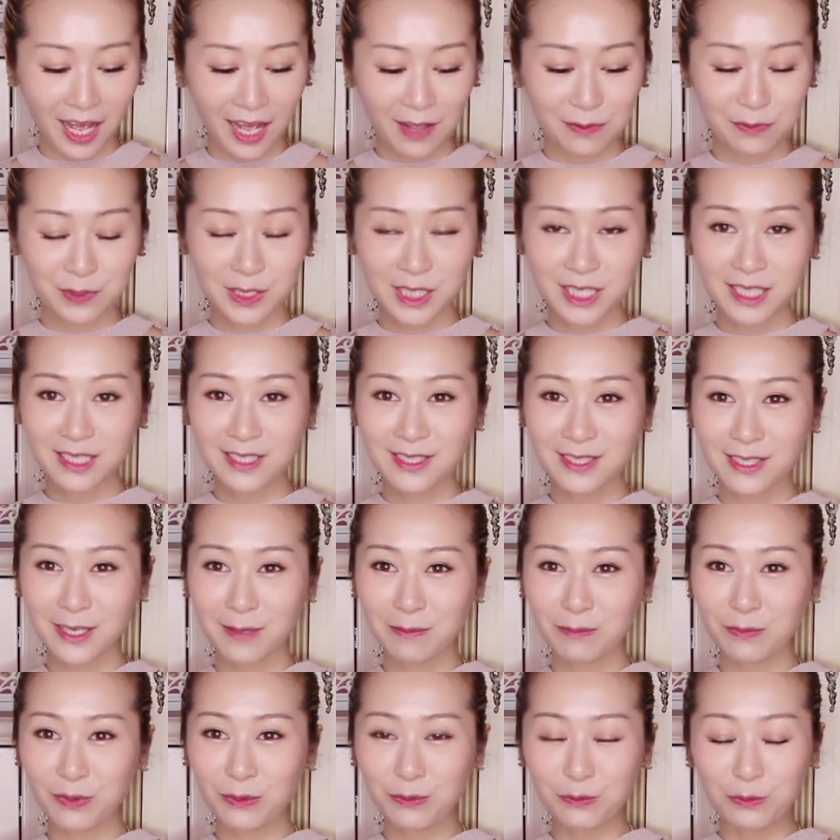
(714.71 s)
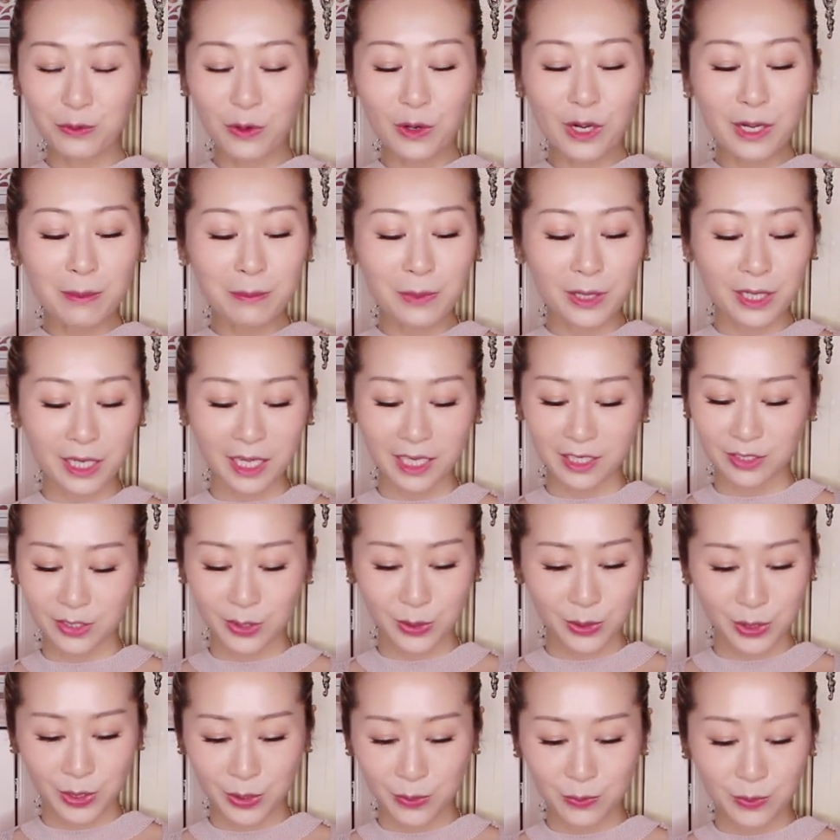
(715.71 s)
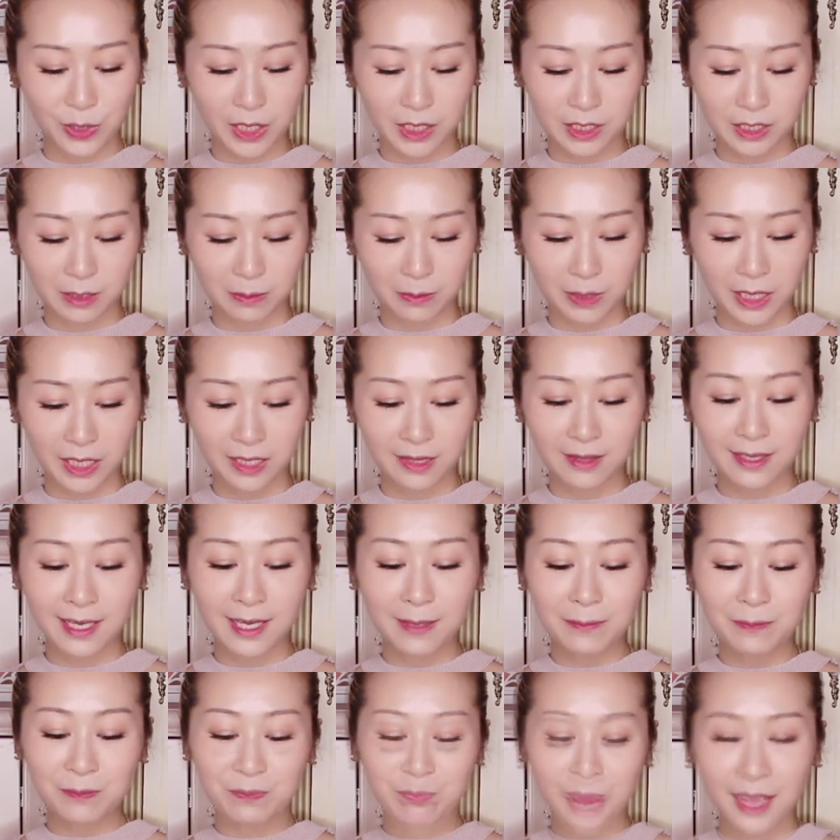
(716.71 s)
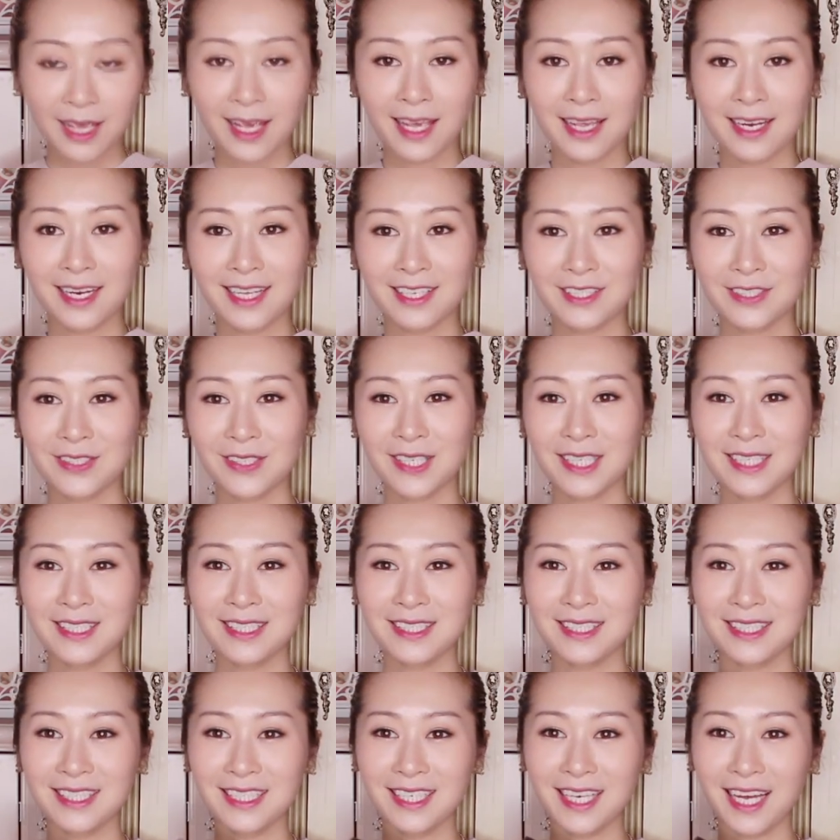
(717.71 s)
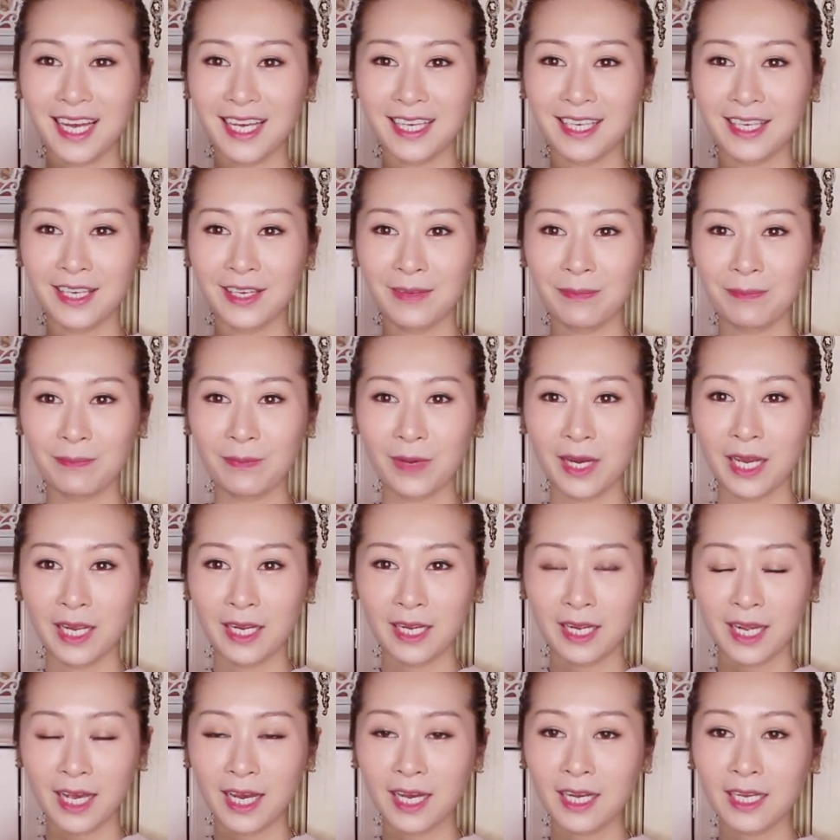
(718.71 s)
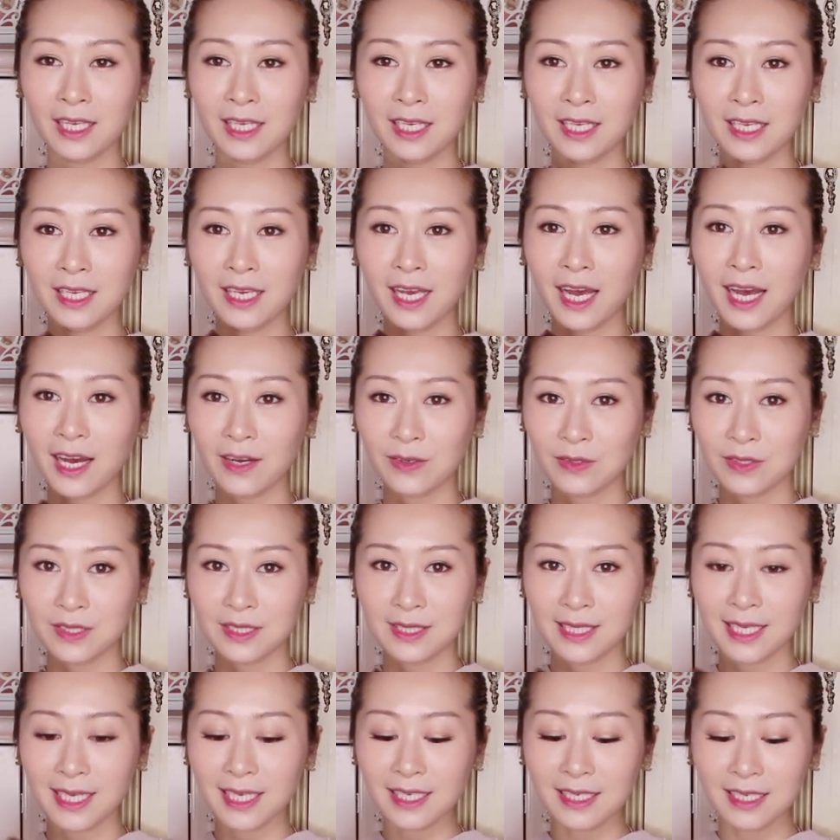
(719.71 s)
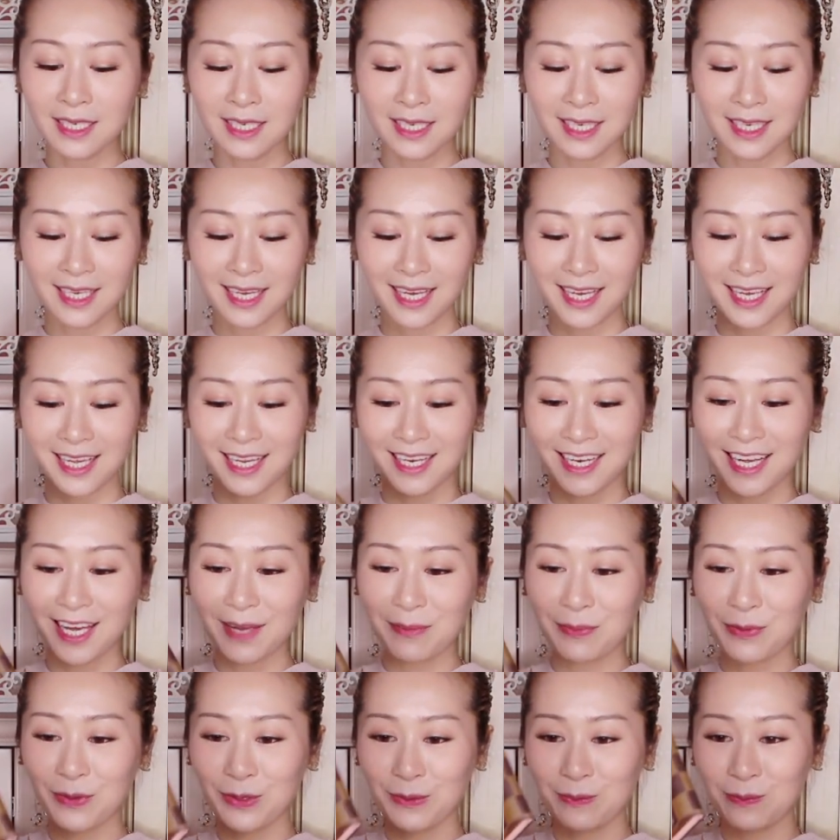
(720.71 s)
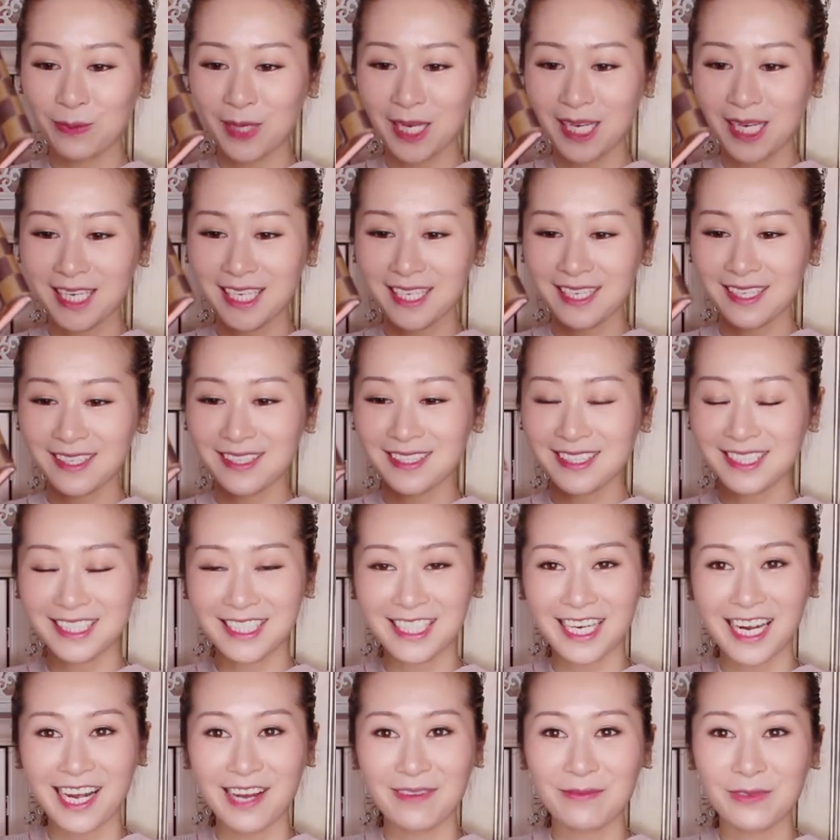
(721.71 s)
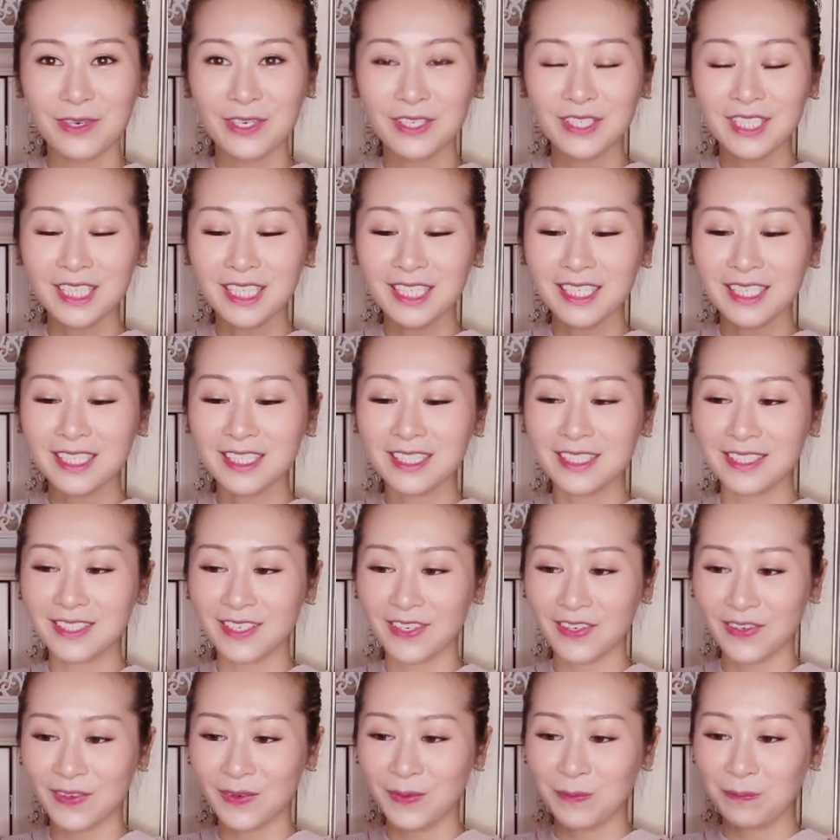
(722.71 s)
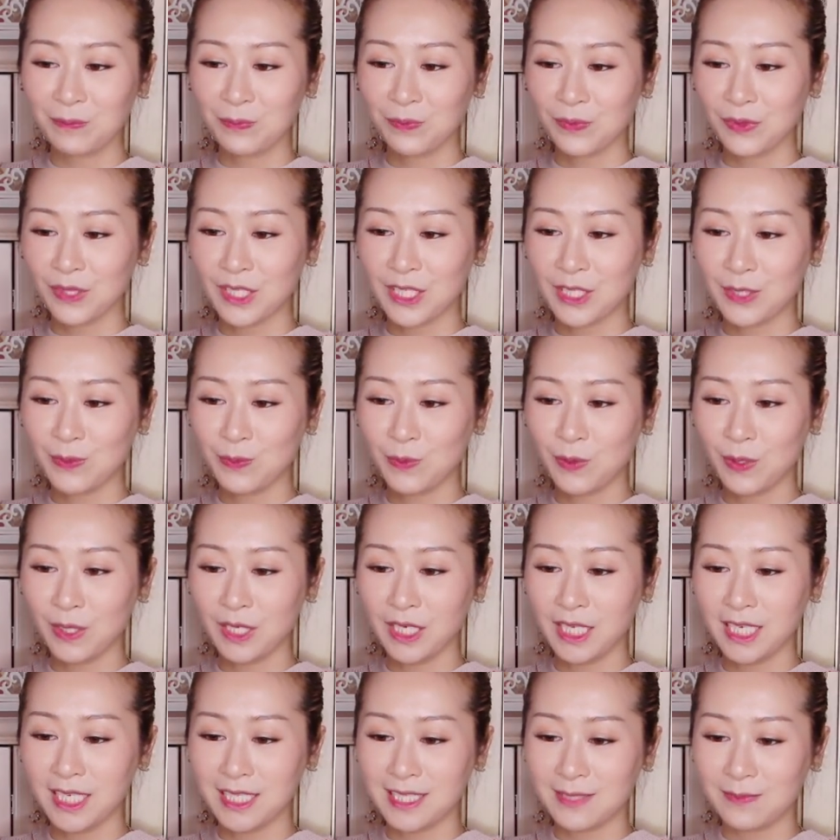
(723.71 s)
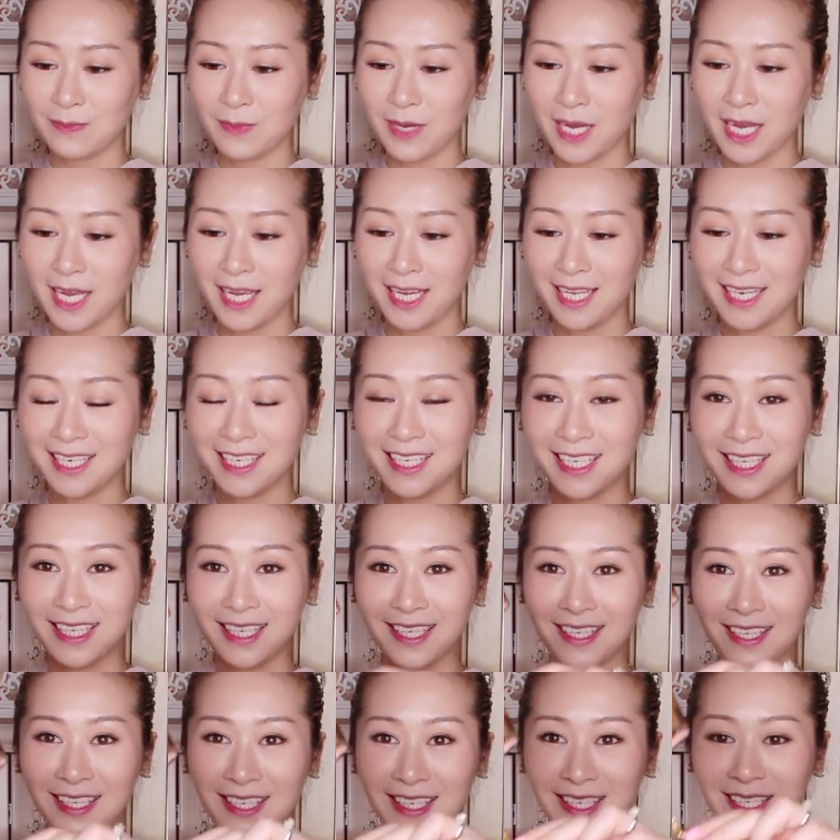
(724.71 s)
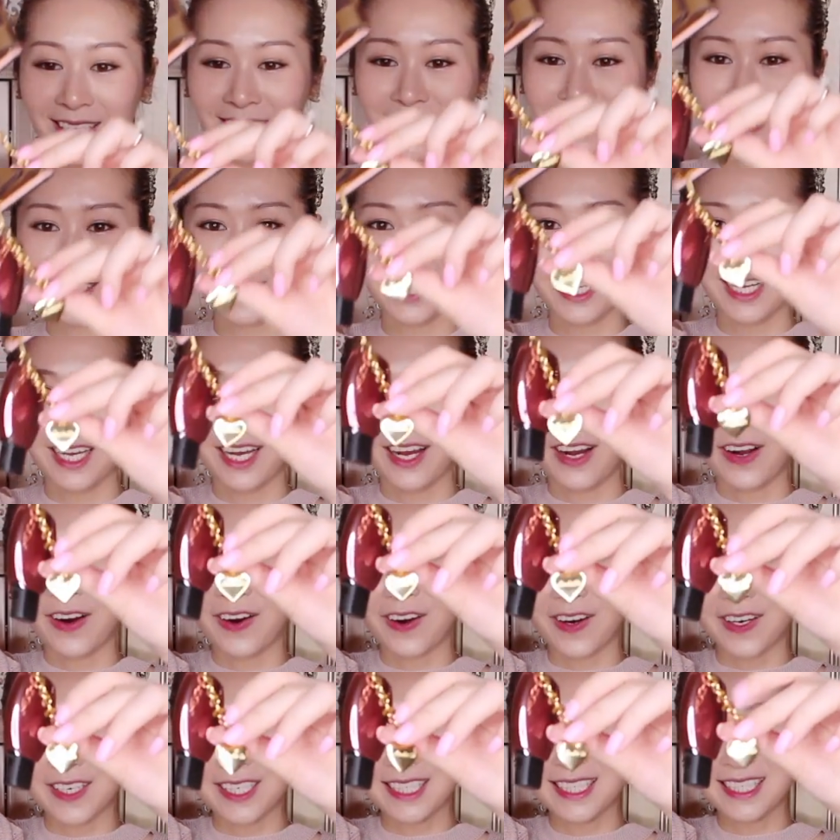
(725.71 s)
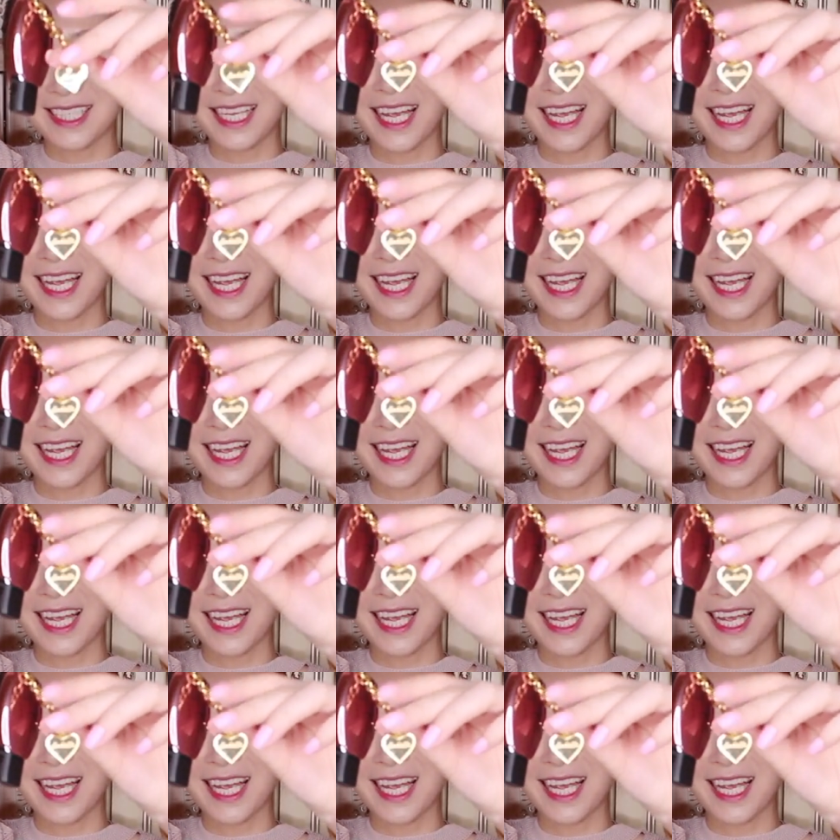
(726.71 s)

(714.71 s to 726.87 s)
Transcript: I've seen some before, but I don't know where to make them. And as you can see, I keep my car key outside and I put little charm on here. So this one is my Lindy's heart